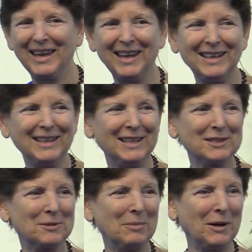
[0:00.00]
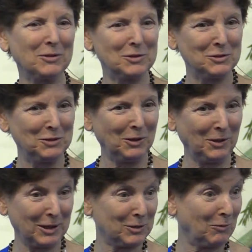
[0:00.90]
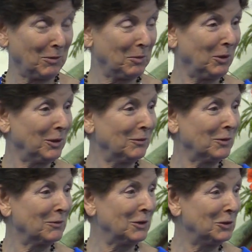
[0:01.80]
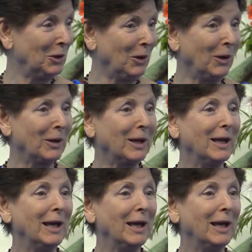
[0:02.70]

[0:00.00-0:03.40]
And it's about this dog. It's from the point of view of the dog.